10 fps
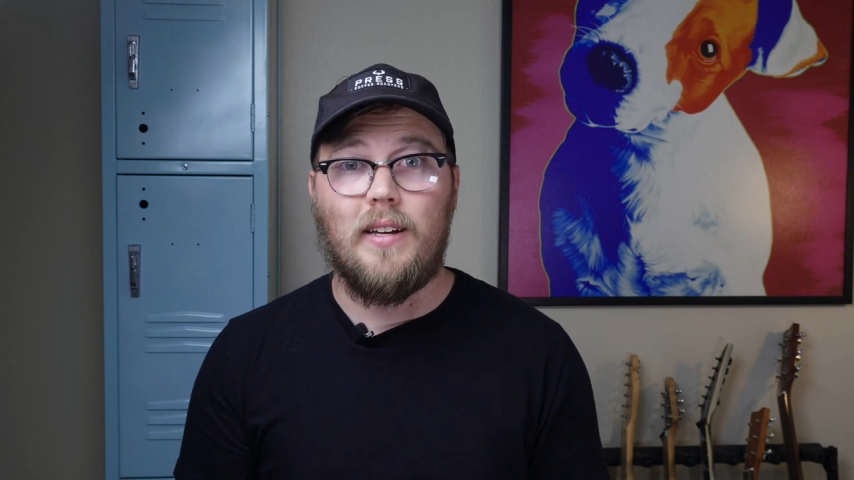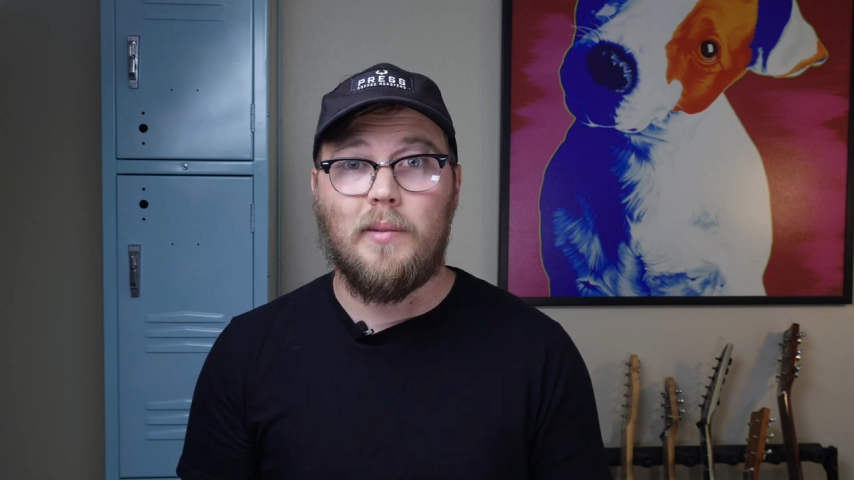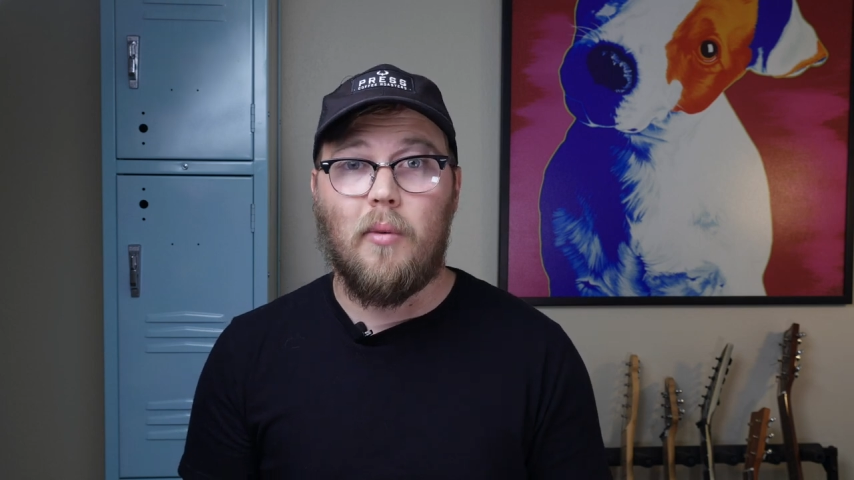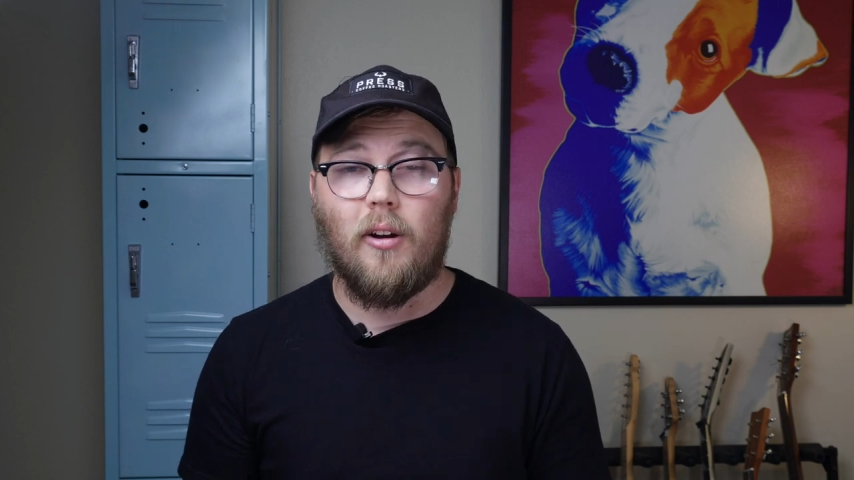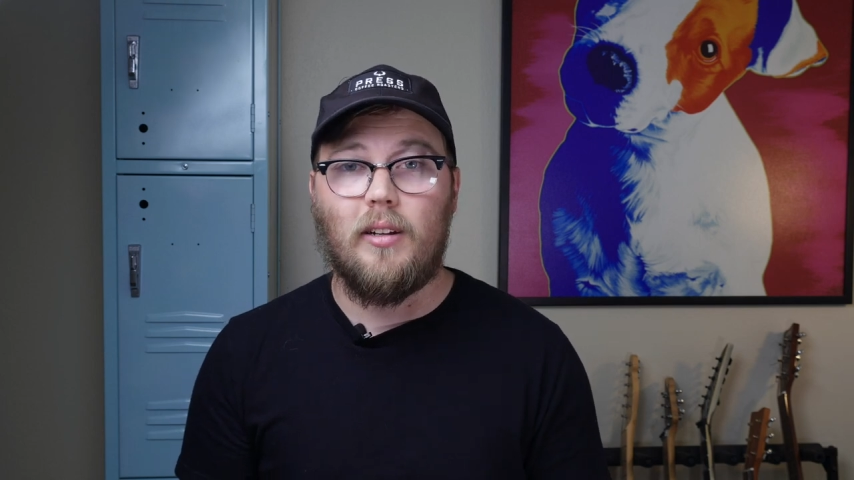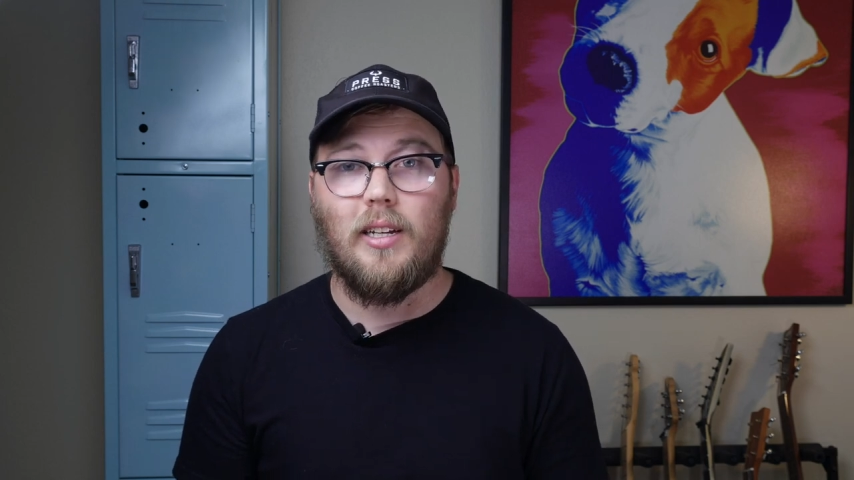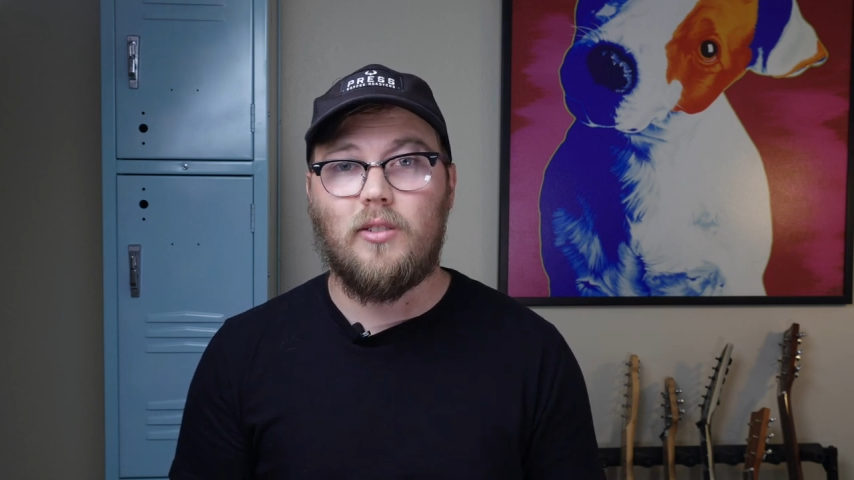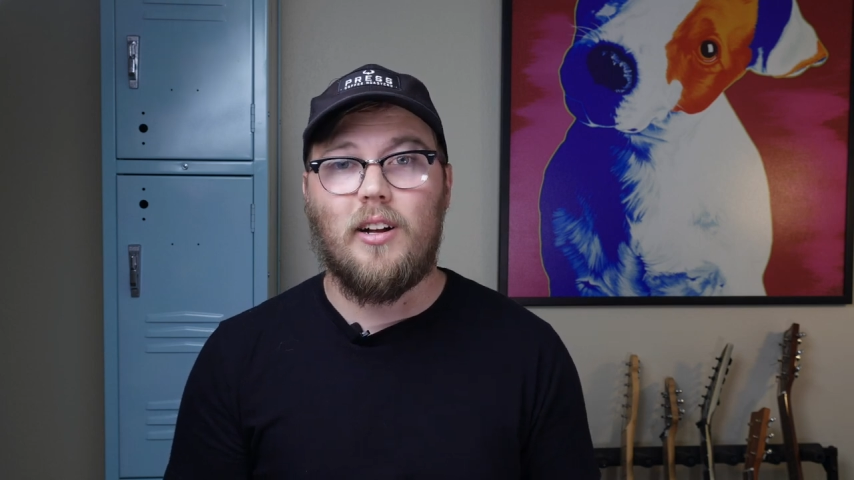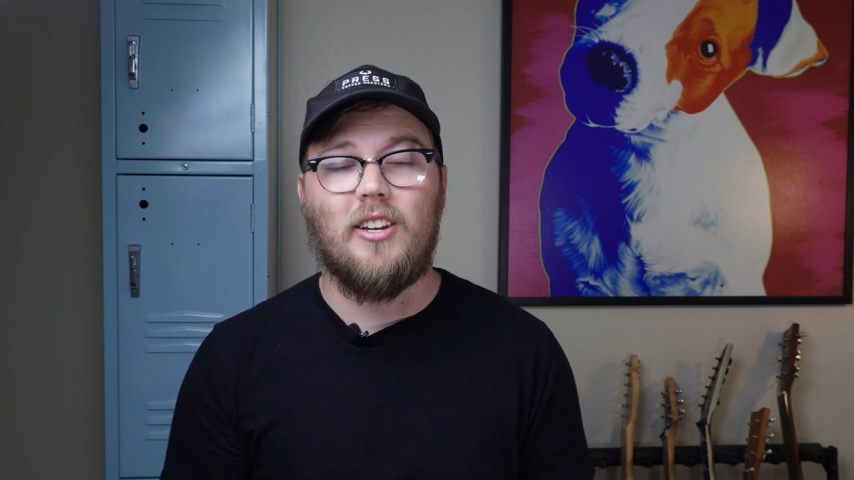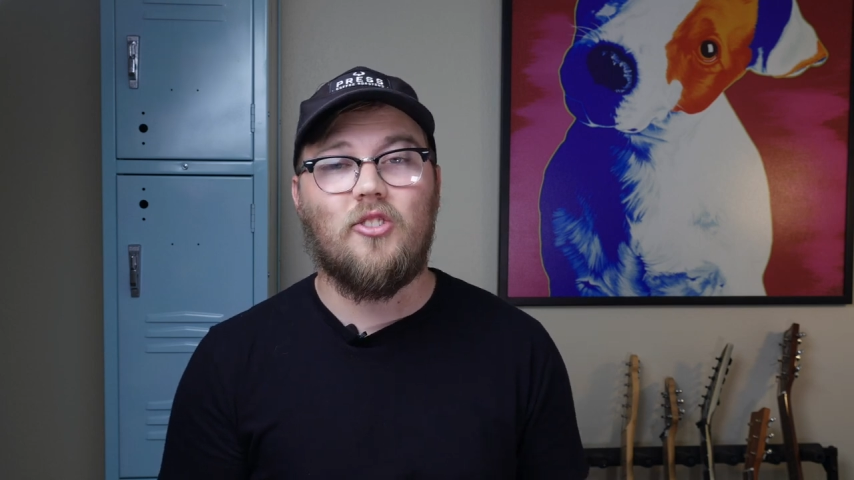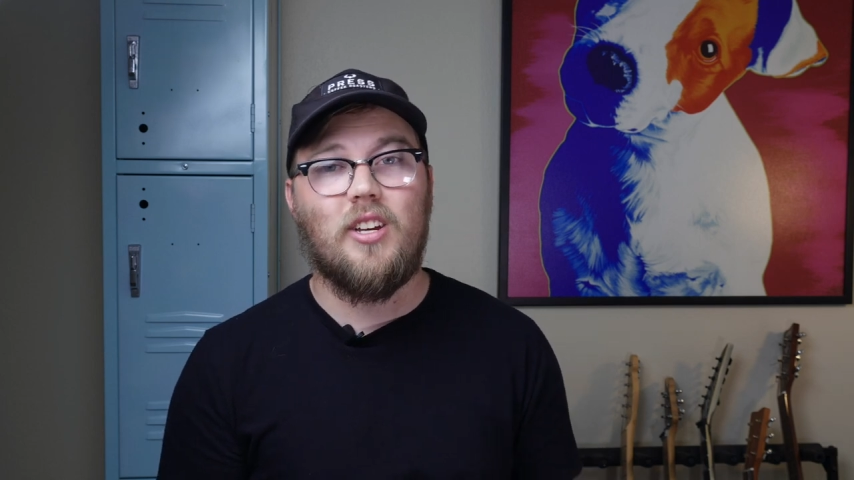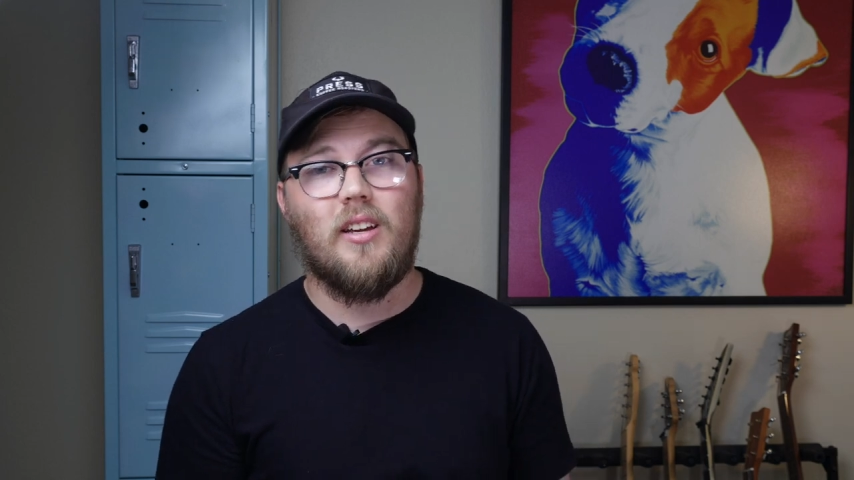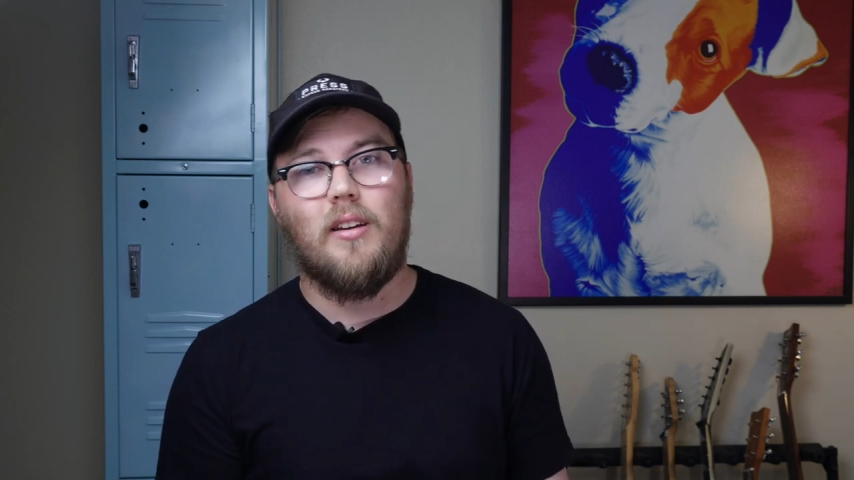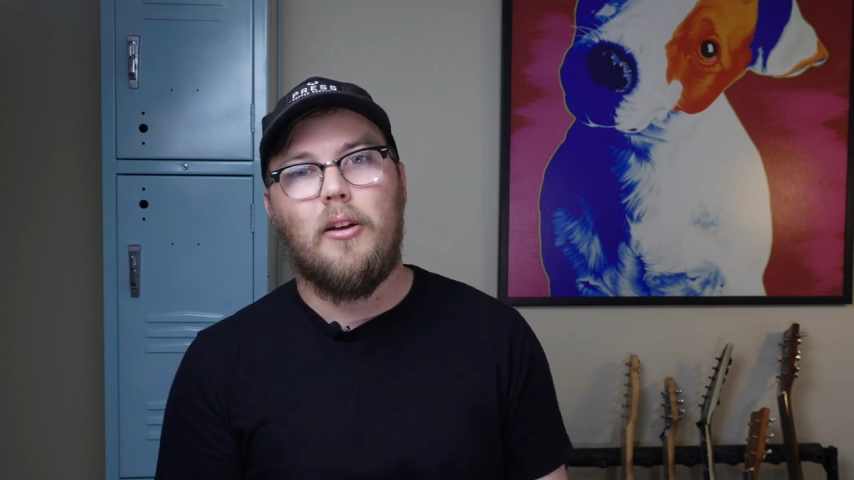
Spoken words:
as a marketing strategy.